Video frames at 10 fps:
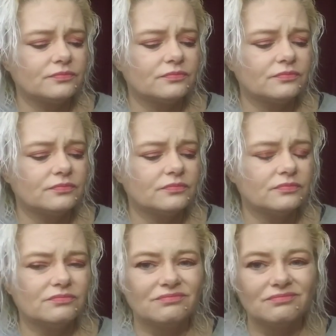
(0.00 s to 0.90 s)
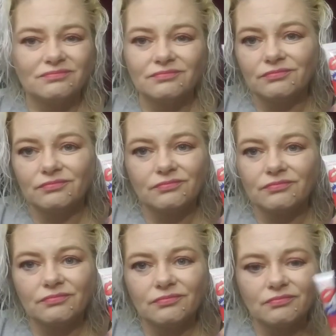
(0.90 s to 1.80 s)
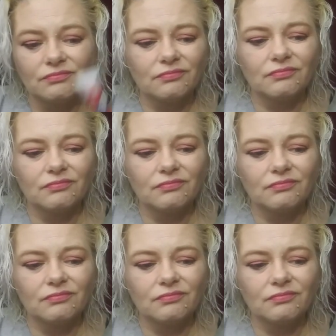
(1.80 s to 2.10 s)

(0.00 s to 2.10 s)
[no speech]